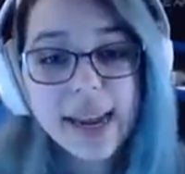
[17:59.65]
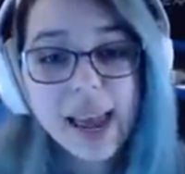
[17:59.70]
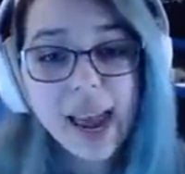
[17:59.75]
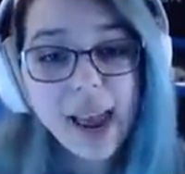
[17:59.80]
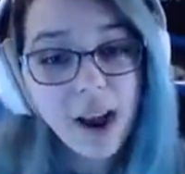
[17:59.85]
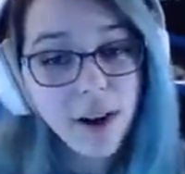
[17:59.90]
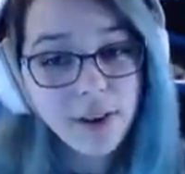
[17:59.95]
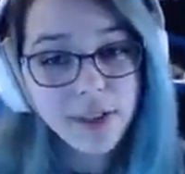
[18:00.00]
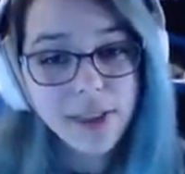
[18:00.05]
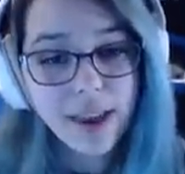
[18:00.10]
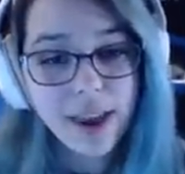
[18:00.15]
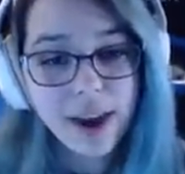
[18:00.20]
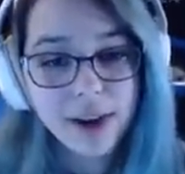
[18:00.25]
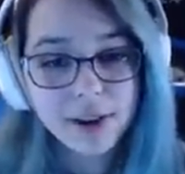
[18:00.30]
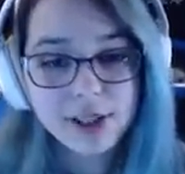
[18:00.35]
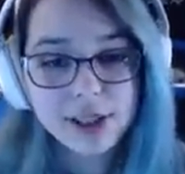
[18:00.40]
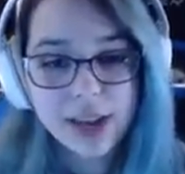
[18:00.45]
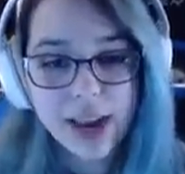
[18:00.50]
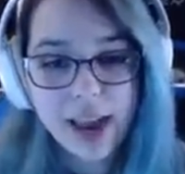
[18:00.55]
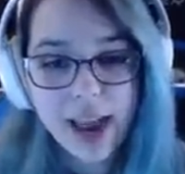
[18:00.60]
out of there,
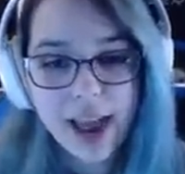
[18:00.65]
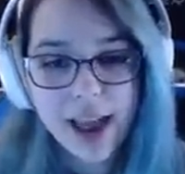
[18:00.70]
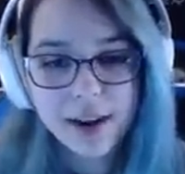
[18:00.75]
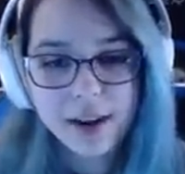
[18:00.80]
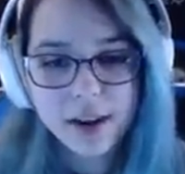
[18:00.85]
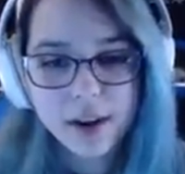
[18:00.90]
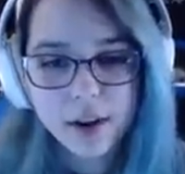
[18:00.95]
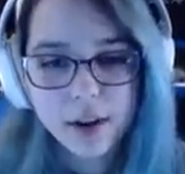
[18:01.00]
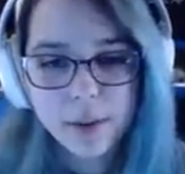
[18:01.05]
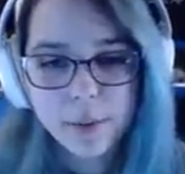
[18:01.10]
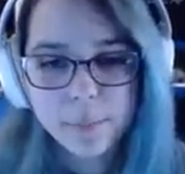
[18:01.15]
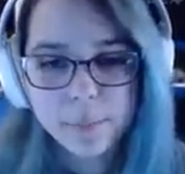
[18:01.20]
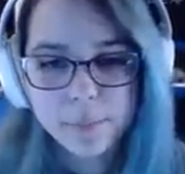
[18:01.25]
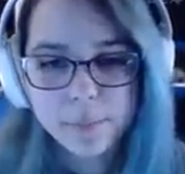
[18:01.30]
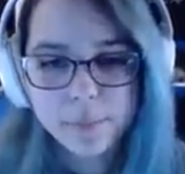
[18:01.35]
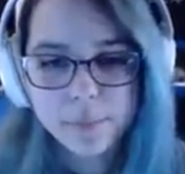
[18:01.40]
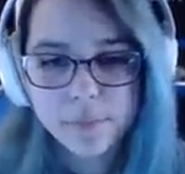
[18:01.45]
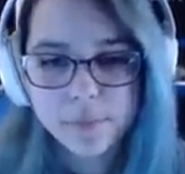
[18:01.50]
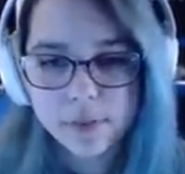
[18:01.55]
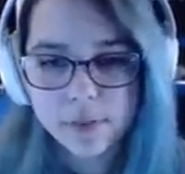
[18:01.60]
Chad. I'm running.
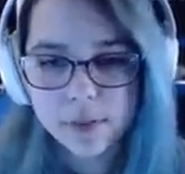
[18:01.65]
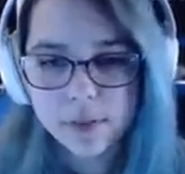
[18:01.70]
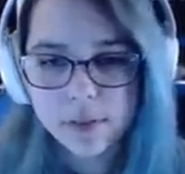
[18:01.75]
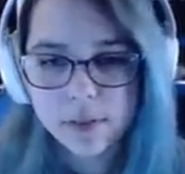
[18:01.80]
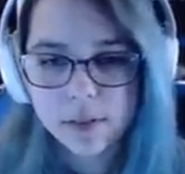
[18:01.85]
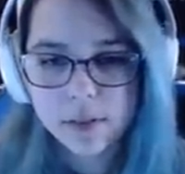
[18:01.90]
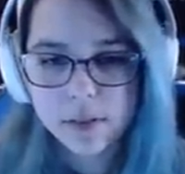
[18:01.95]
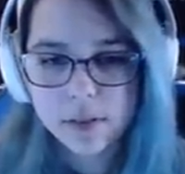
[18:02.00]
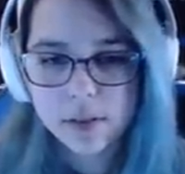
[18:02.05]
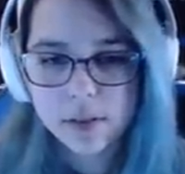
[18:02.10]
Come pick me up,